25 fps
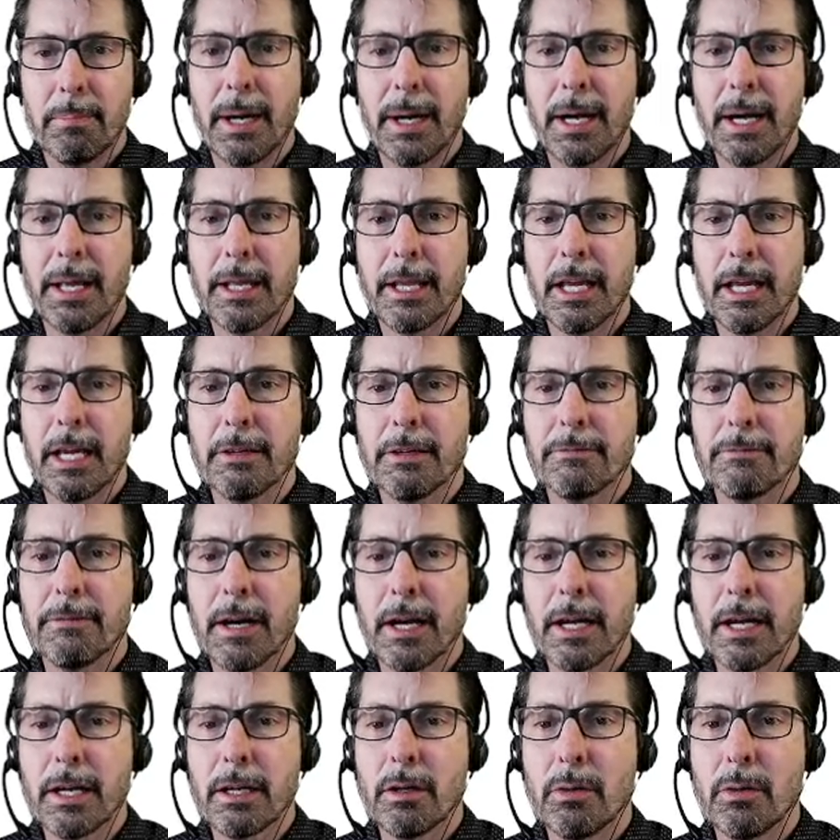but
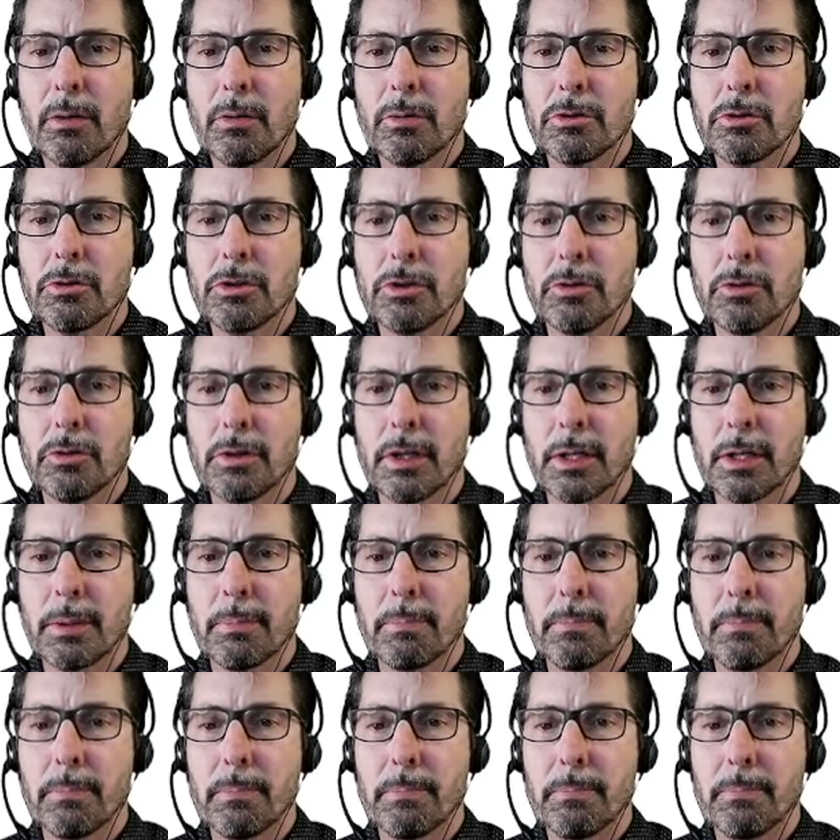if I go to
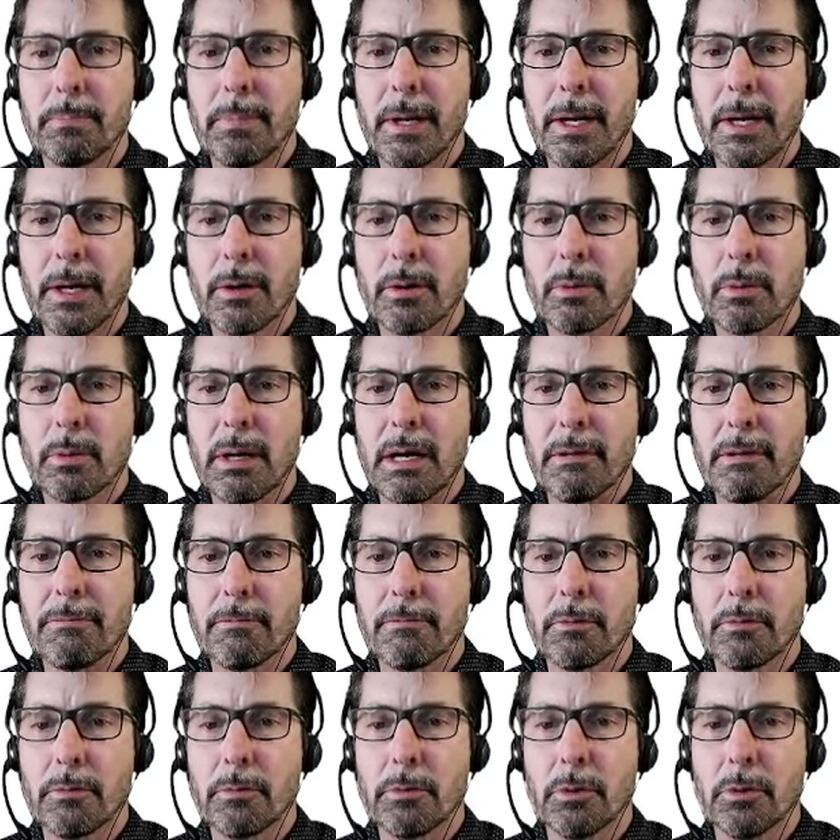the
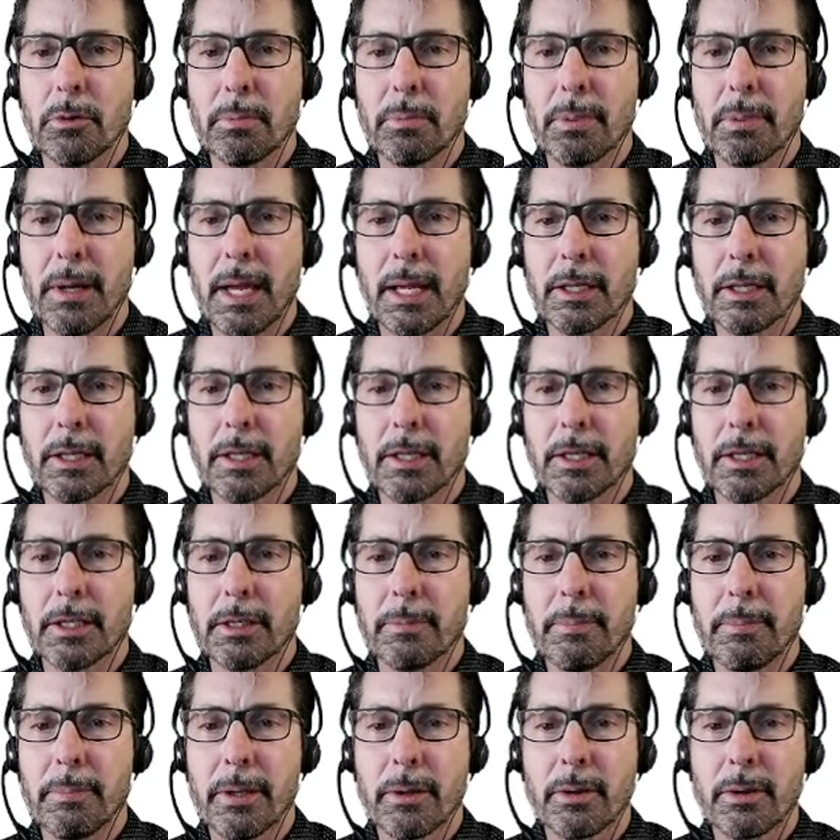paragraph group and click
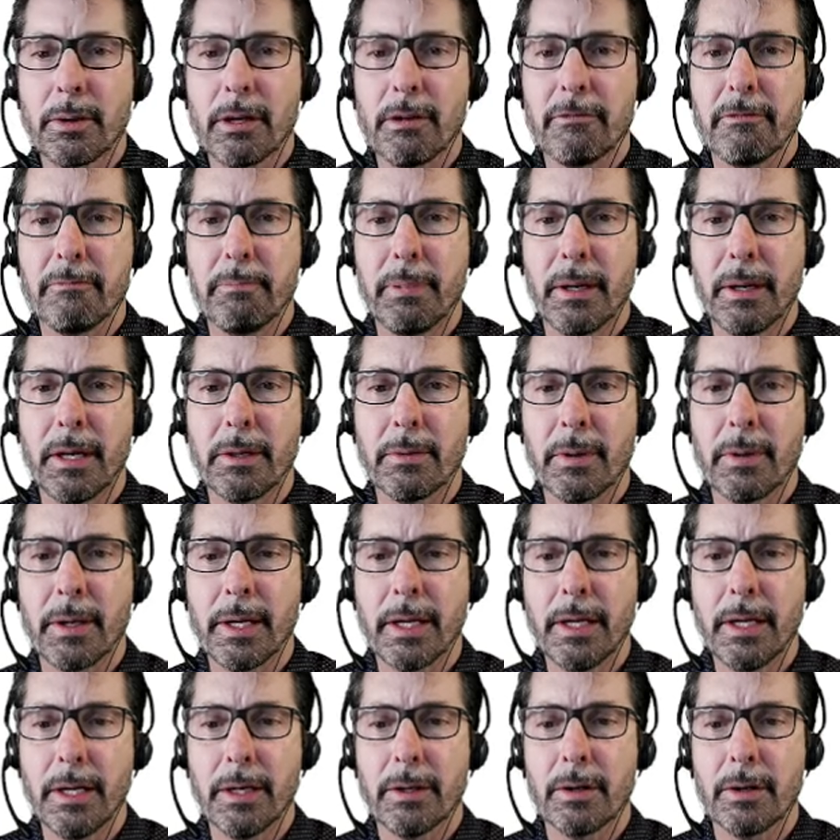on the paragraph button
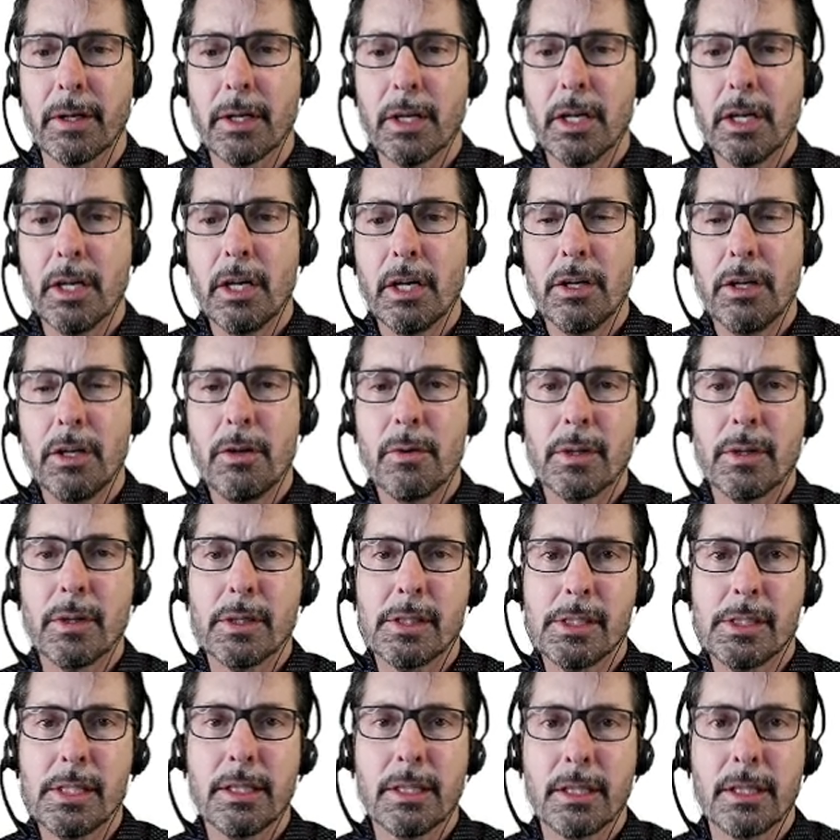right here, you
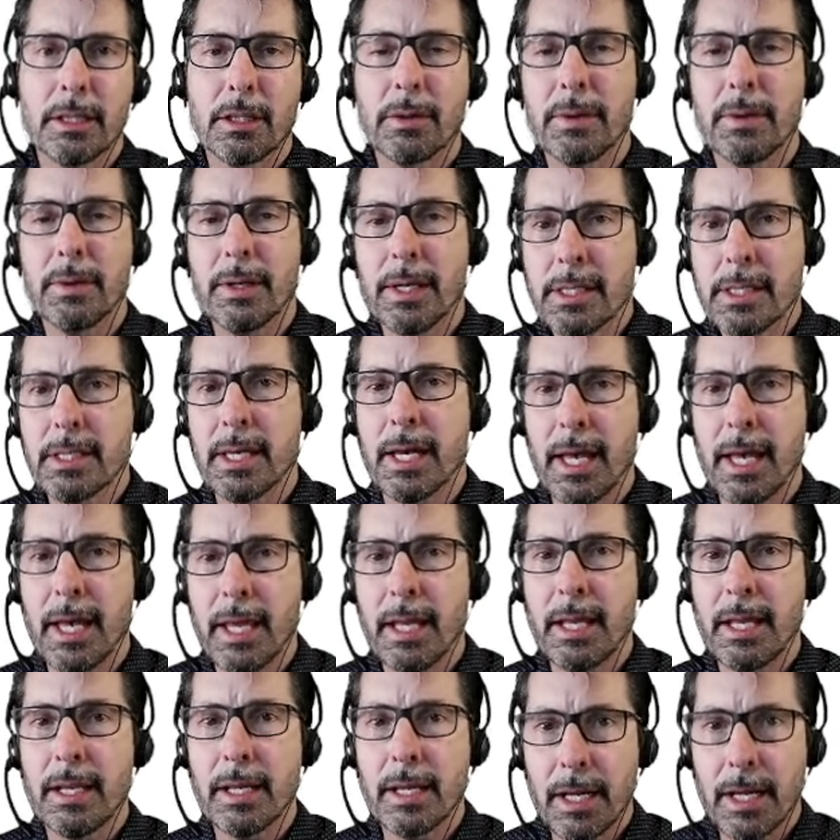could see that there is a
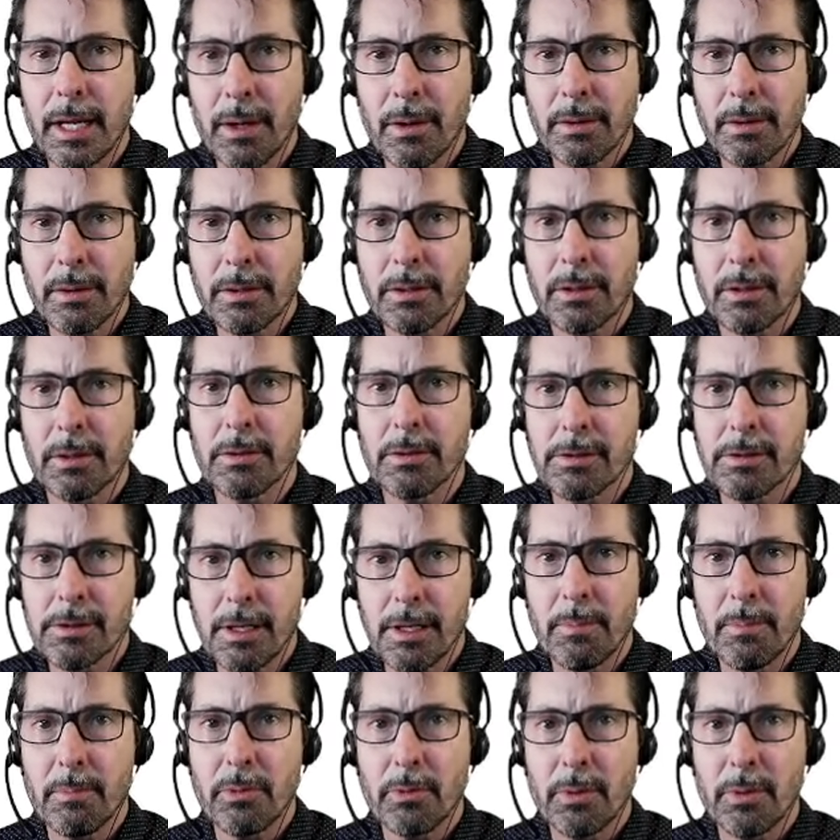hidden character
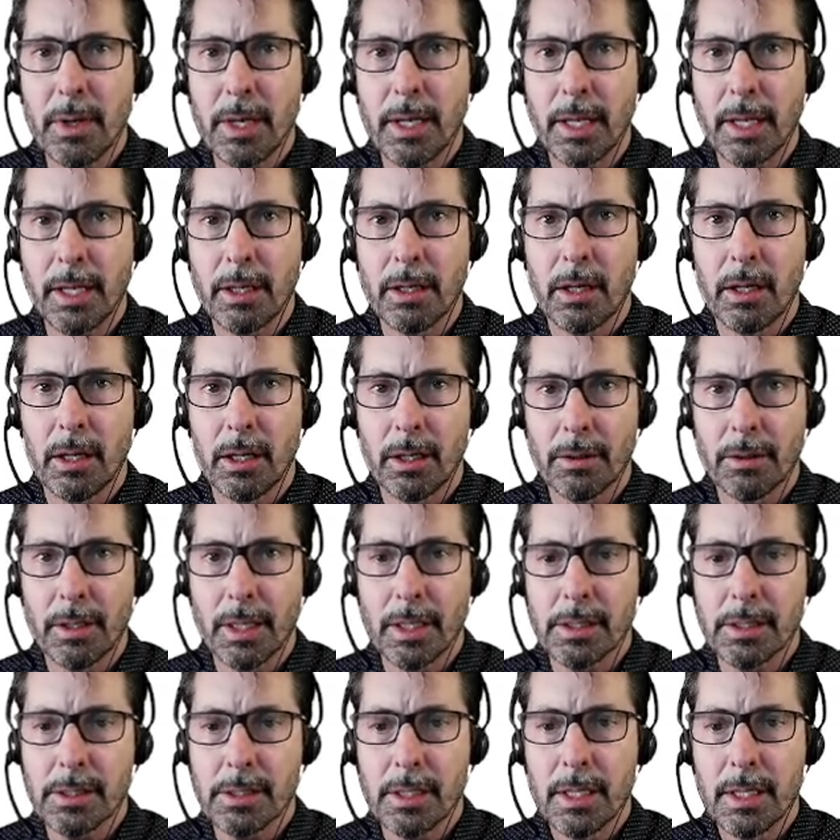separating all
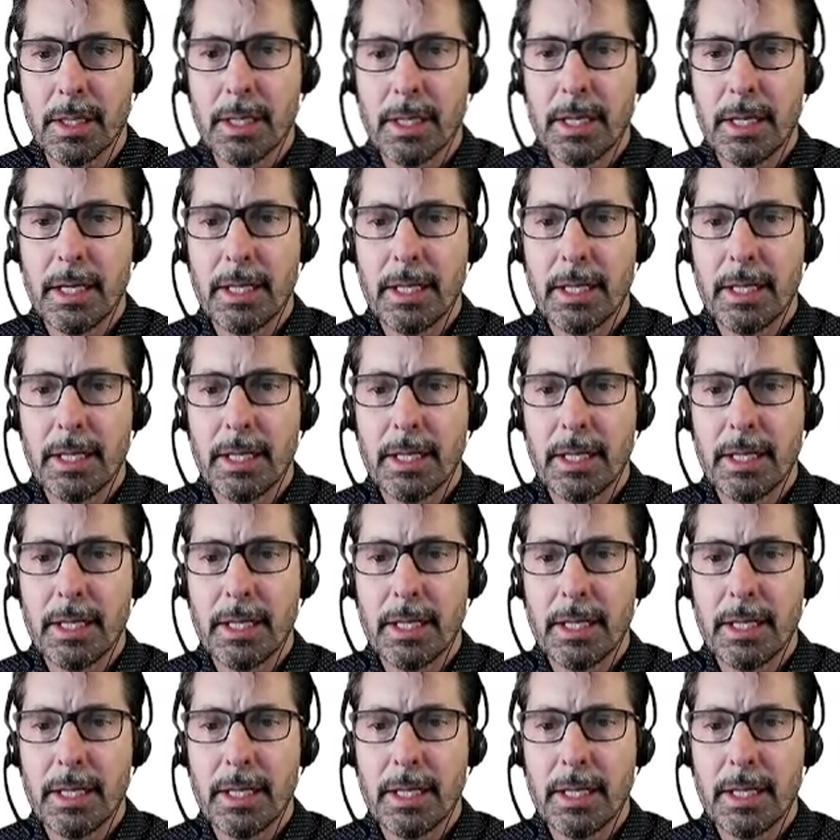of these.